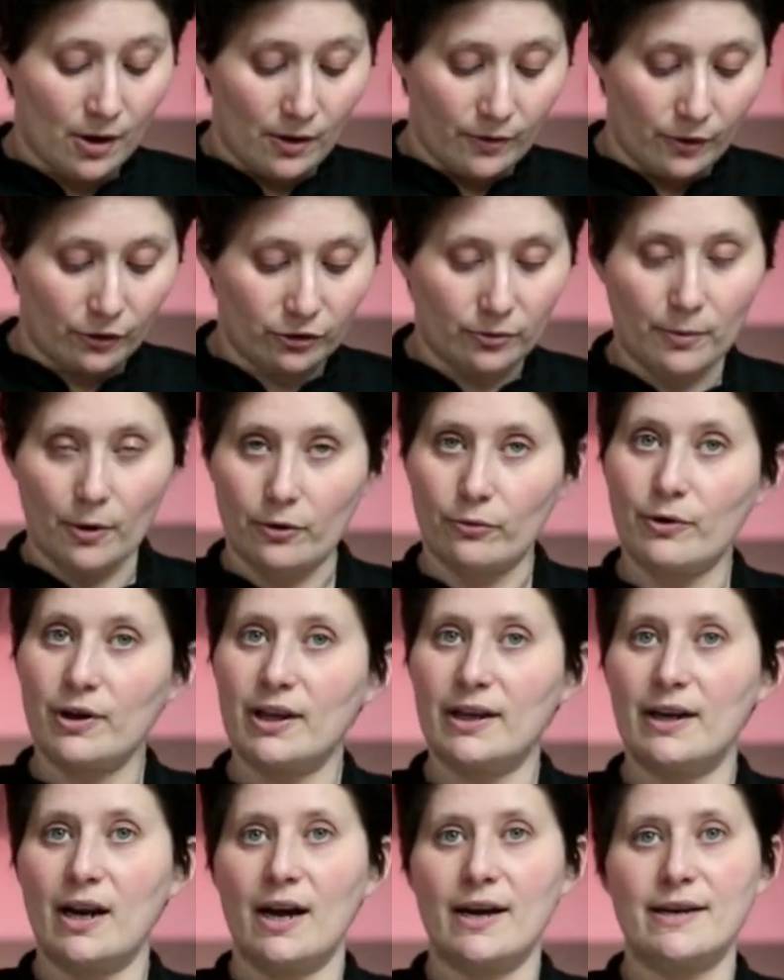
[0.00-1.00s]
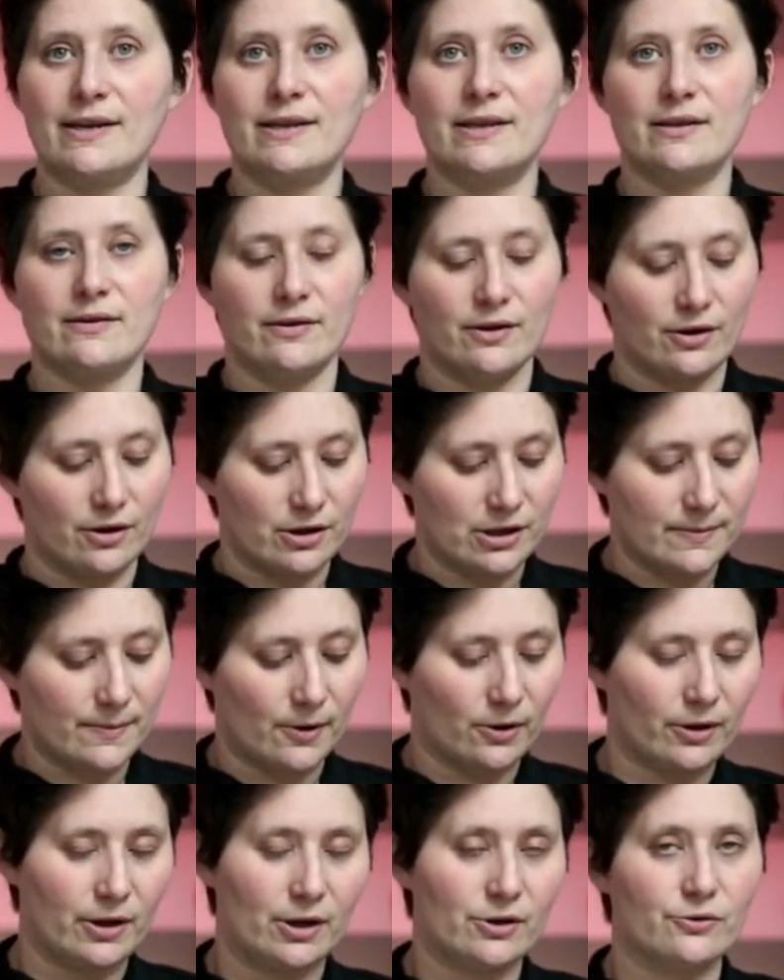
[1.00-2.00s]
Those are both really nice. The
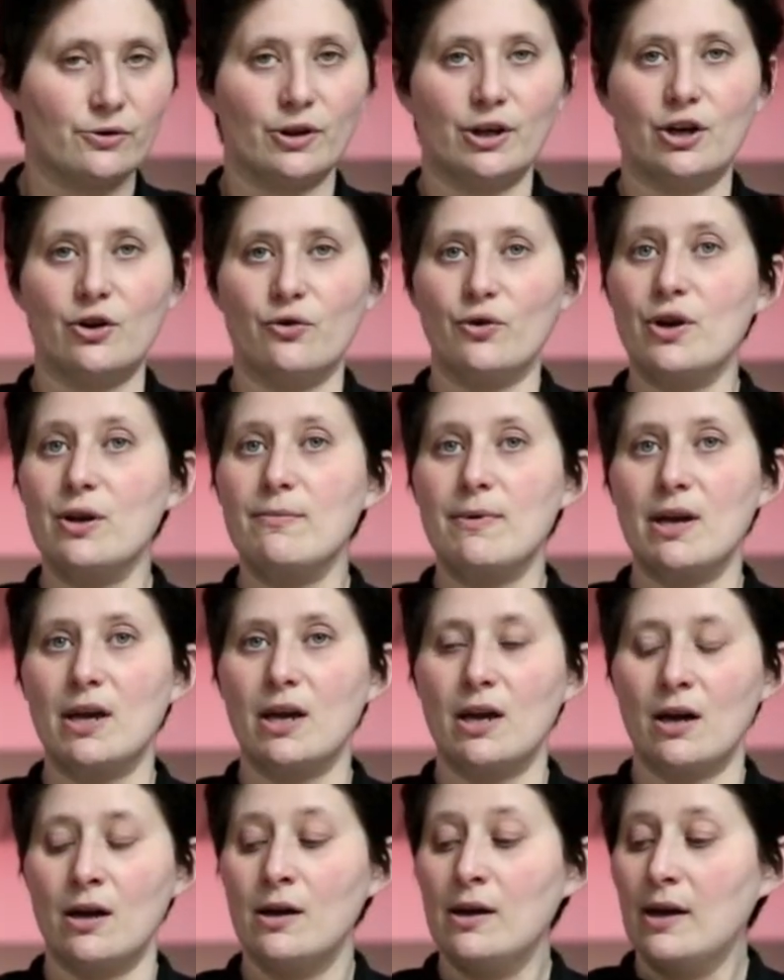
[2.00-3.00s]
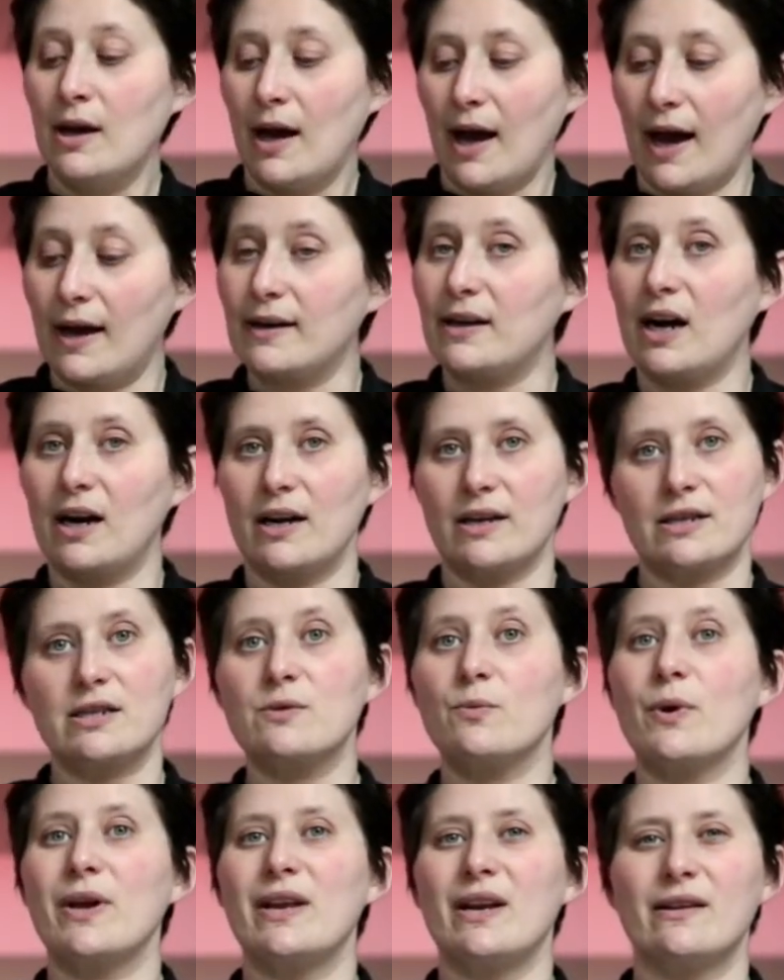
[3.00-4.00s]
spirulina is really creamy and kind of sweet.